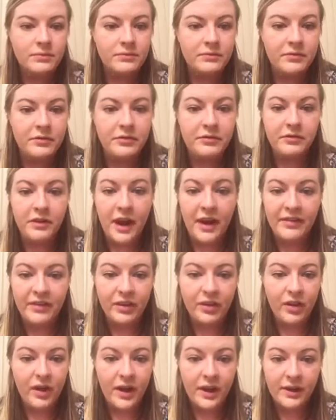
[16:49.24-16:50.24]
5
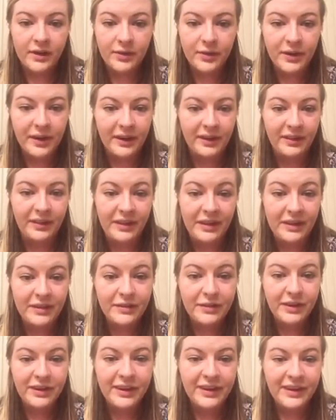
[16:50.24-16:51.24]
o'clock when I
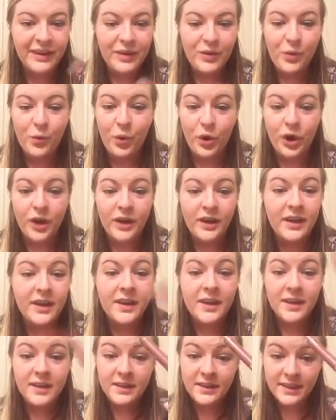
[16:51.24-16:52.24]
leave work,
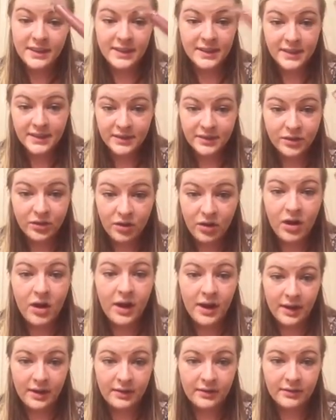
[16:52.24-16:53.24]
this is still
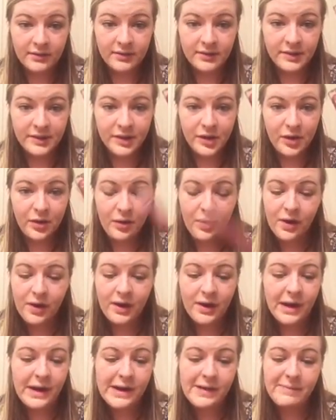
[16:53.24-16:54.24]
on. So
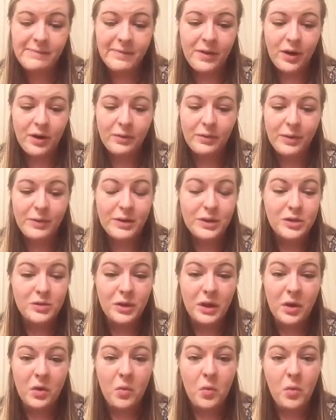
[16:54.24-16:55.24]
I'll maybe do
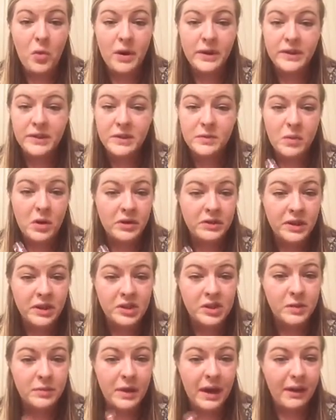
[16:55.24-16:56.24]
like one small
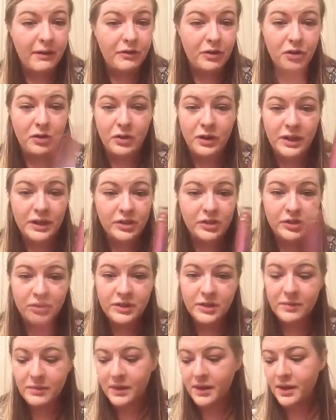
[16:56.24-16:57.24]
touch up after lunch or
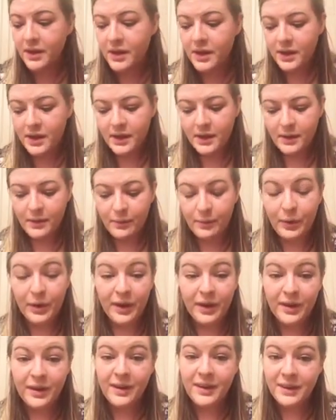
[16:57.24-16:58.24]
something,
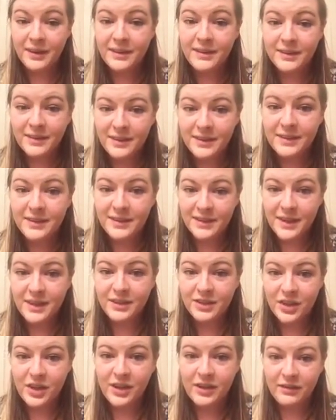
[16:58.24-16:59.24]
but it
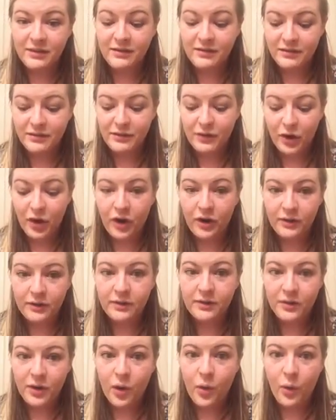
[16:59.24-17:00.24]
stays on for
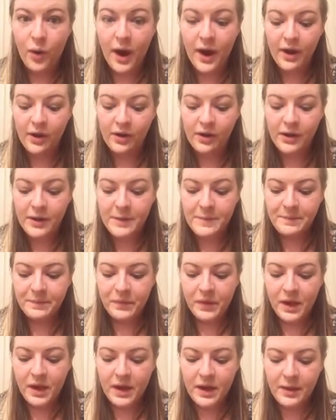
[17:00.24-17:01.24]
a while.
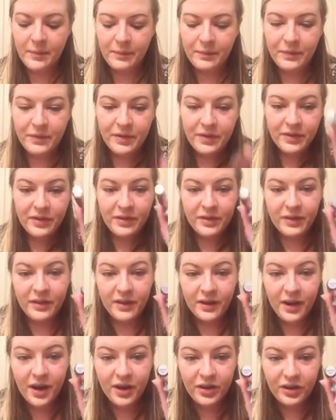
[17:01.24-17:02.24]

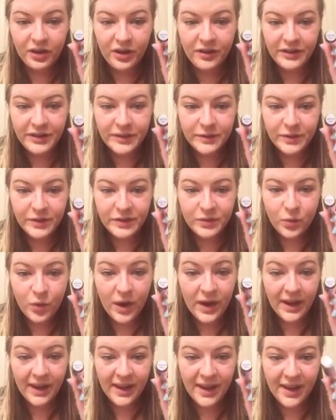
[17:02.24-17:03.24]
The color on this one is
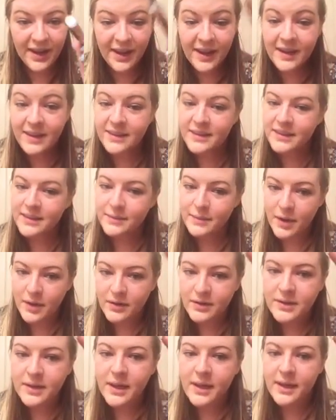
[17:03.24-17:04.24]
Wedding Cake. It
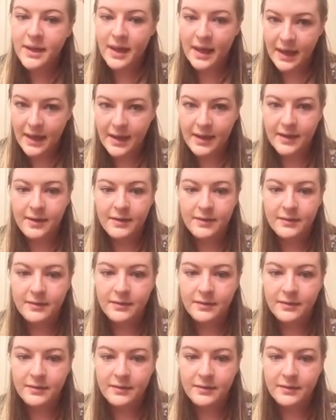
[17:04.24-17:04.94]
smells like cake,